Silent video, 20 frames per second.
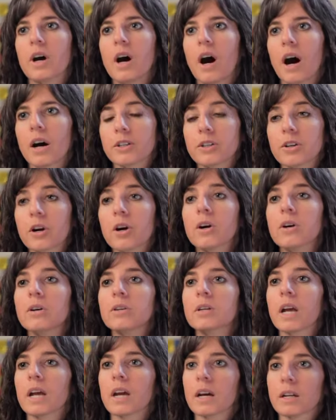on your own
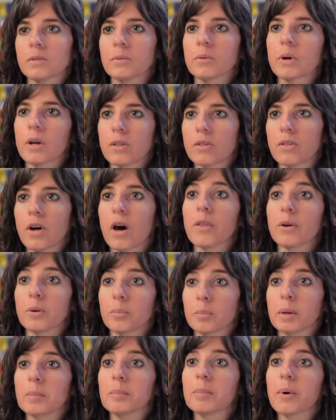and with other
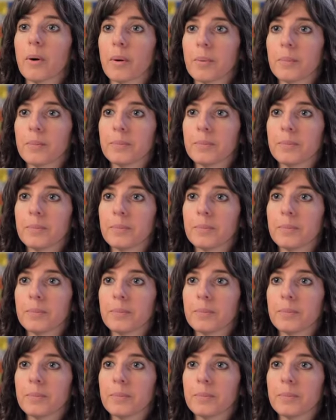people.